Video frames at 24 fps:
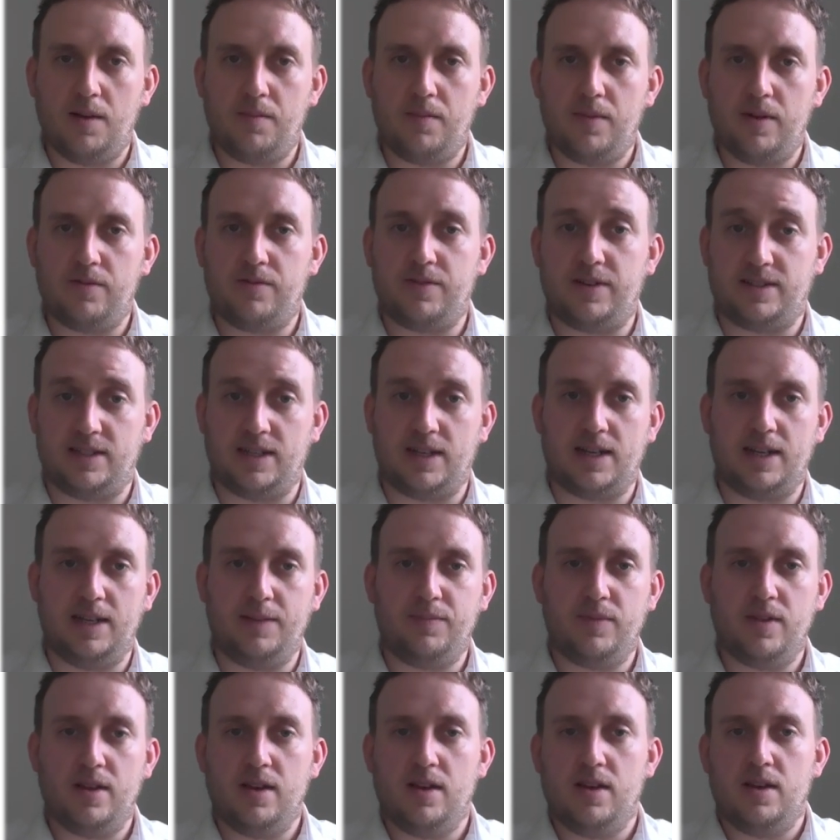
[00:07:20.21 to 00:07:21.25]
physically.
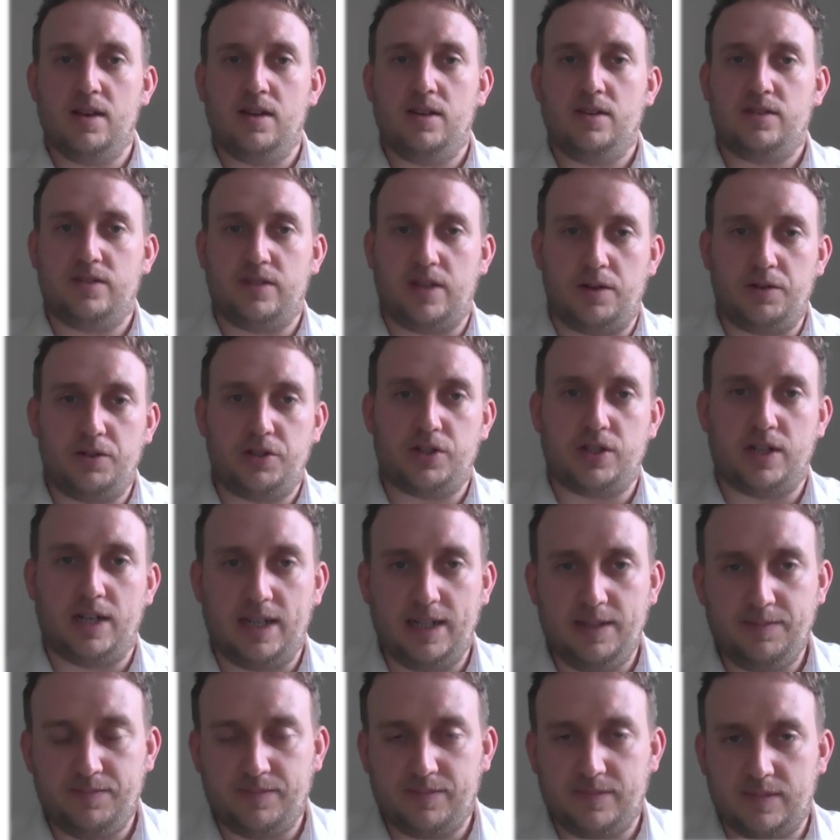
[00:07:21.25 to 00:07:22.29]

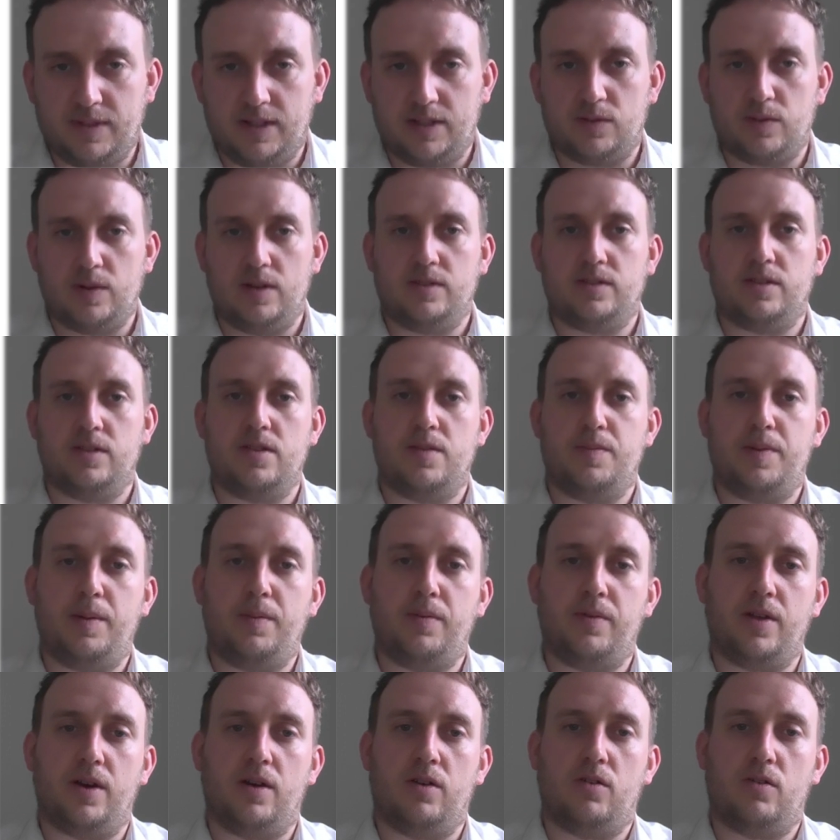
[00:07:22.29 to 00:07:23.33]
Socially as well, so the people
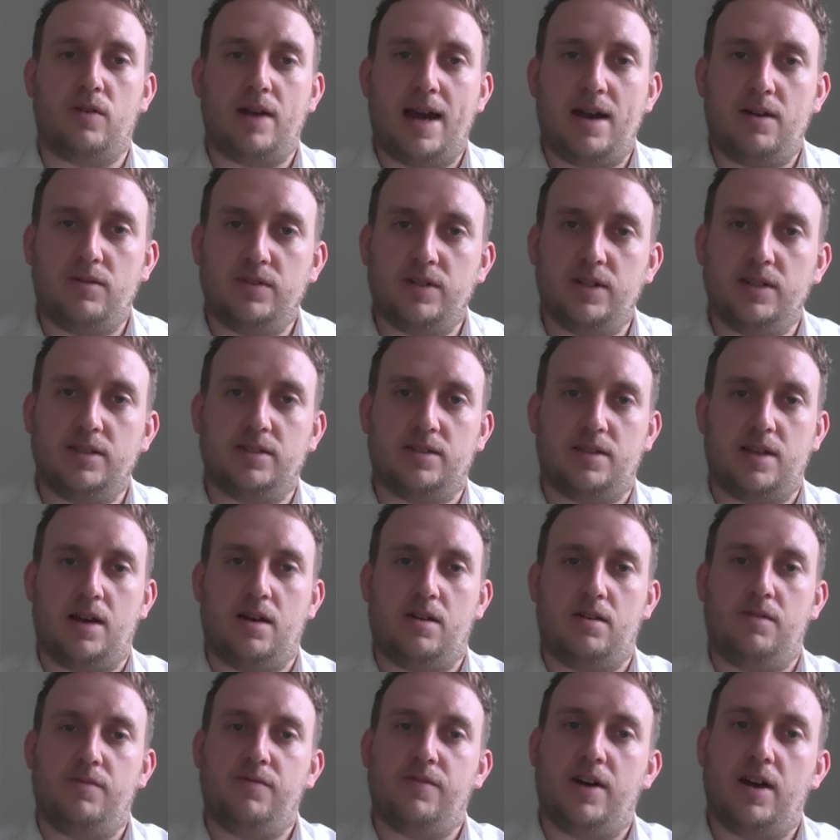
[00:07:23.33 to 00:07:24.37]
that are around us,
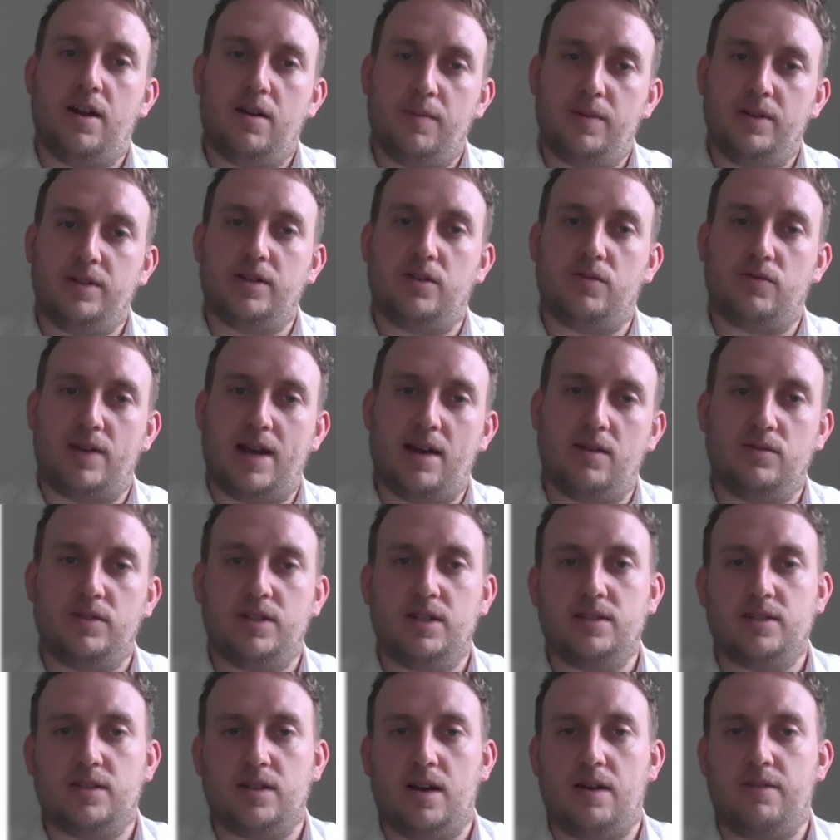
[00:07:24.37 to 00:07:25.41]
our environment around
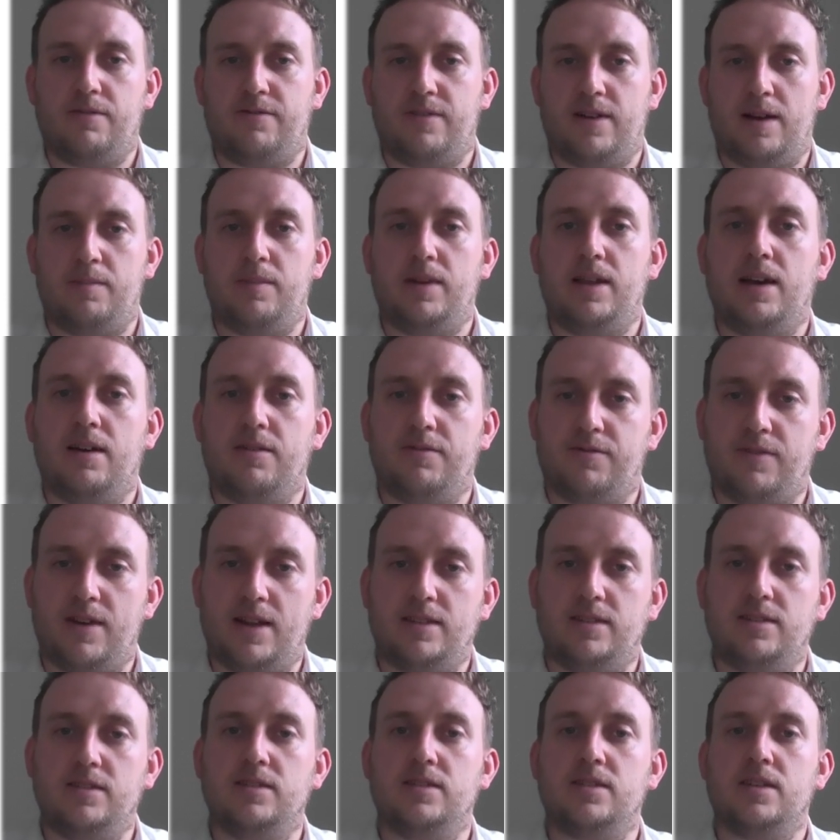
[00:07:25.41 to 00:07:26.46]
us, our family, our
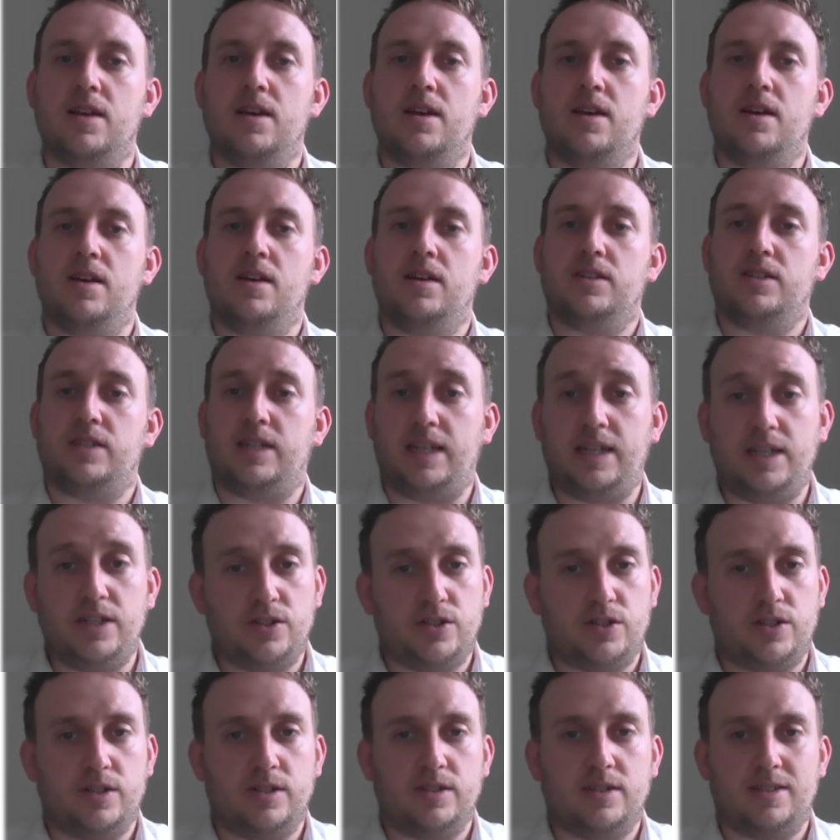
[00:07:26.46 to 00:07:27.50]
friends,
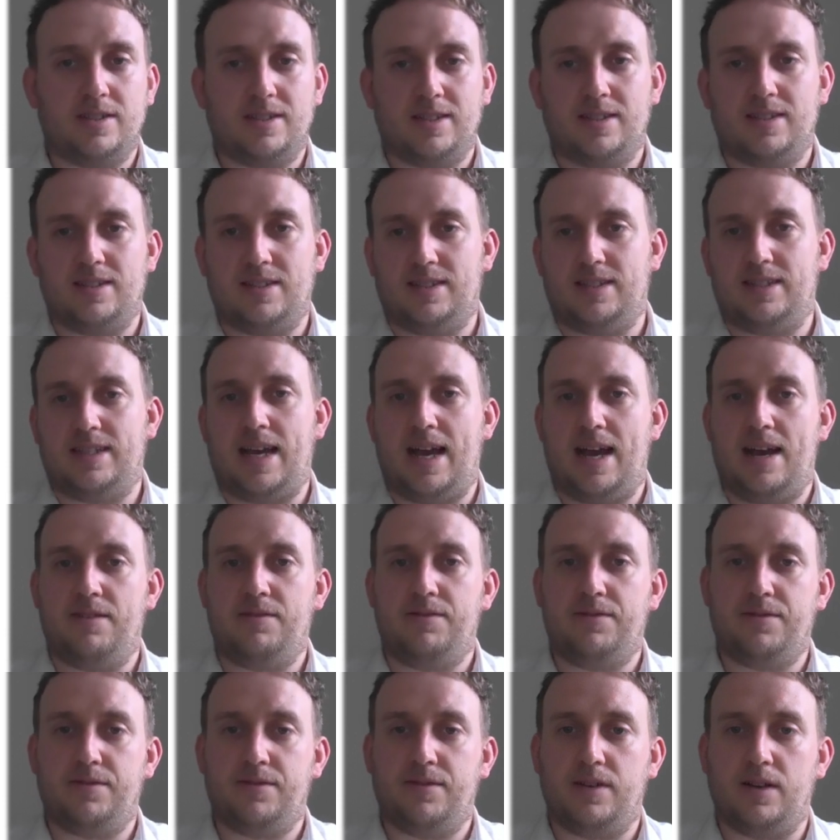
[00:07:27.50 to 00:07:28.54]
teachers,
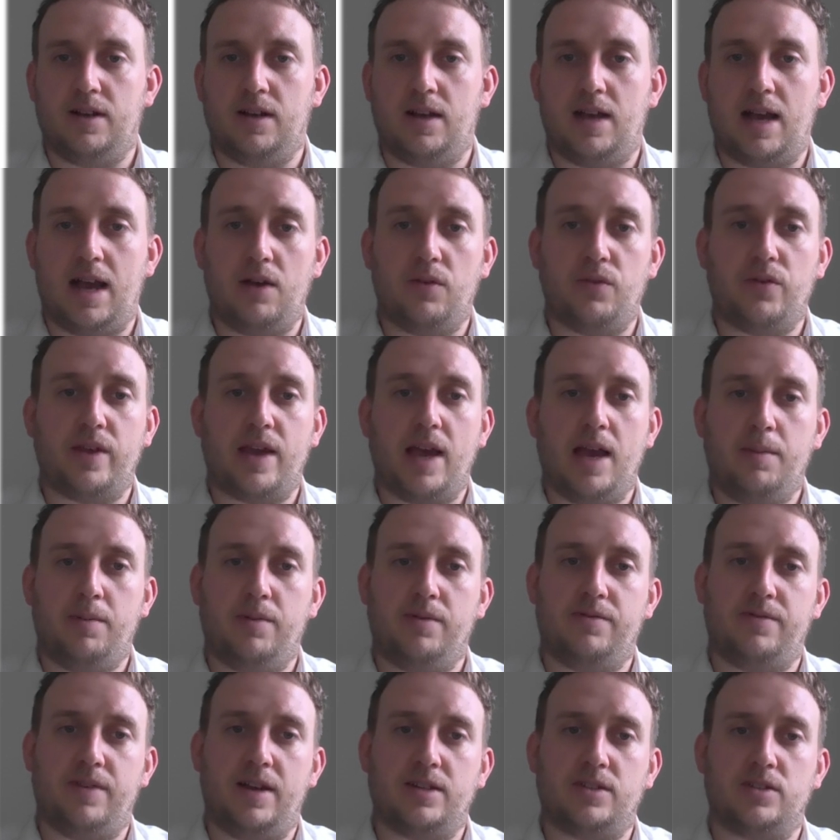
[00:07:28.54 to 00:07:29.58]
staff, healthcare
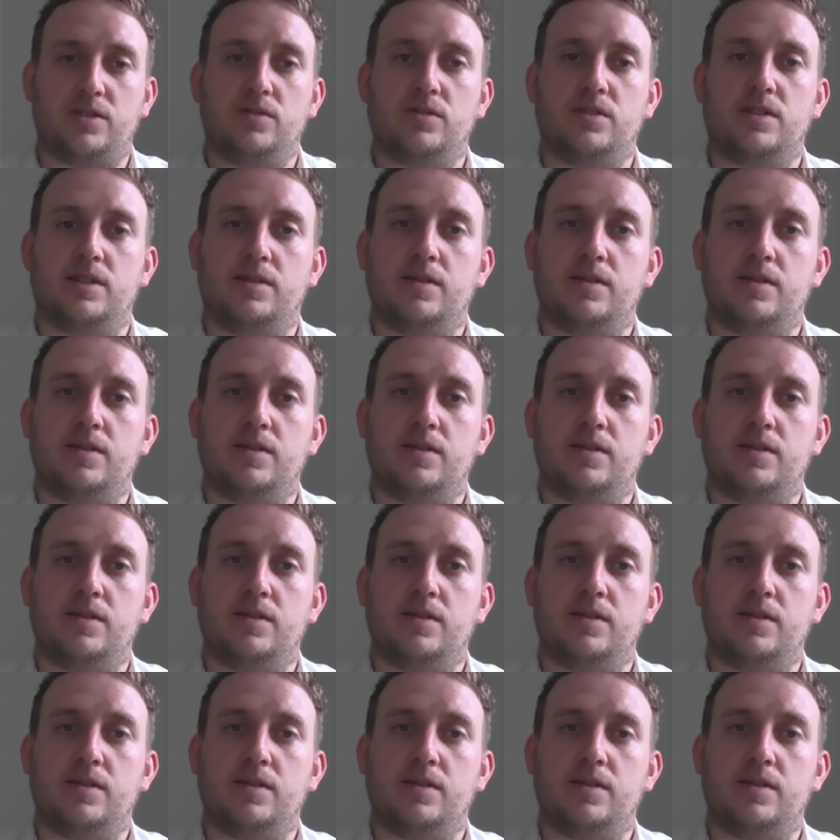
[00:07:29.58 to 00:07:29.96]
professionals,